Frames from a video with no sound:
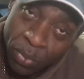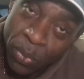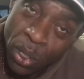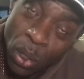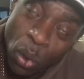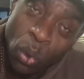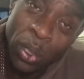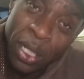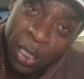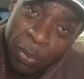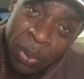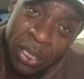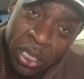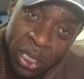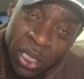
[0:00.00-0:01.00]
all his
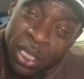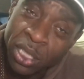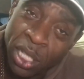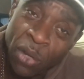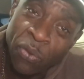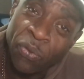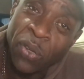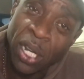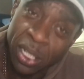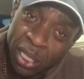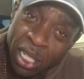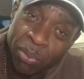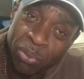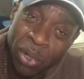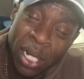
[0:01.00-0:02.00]
speeches are so fucked
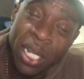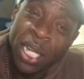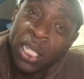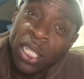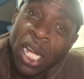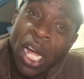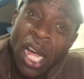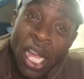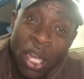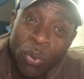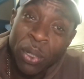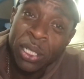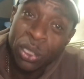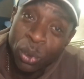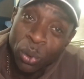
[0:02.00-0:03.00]
up, right, that I
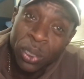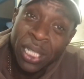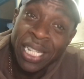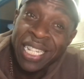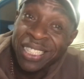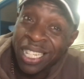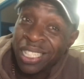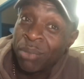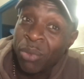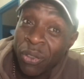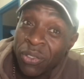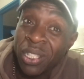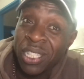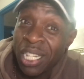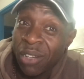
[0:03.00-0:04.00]
always thought that he'd done them off
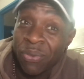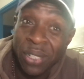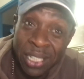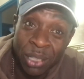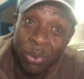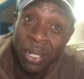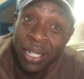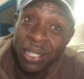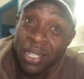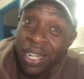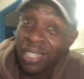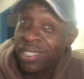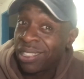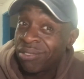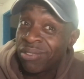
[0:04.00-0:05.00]
the cuff anyway. I
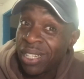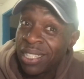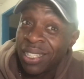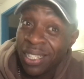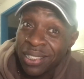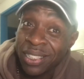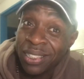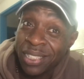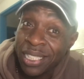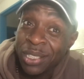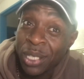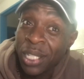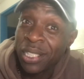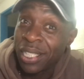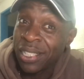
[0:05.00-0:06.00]
didn't realise that
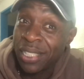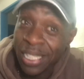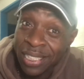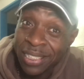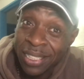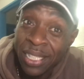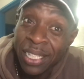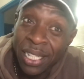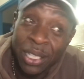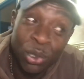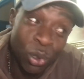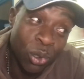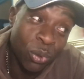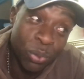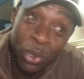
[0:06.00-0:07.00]
this is
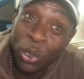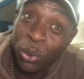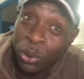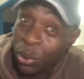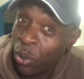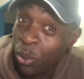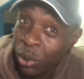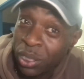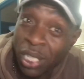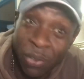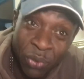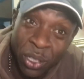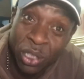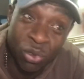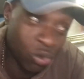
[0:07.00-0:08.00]
all stuff
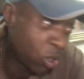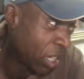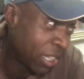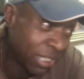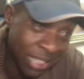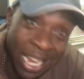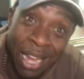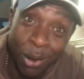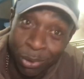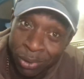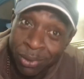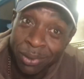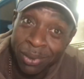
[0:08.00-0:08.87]
that's written down.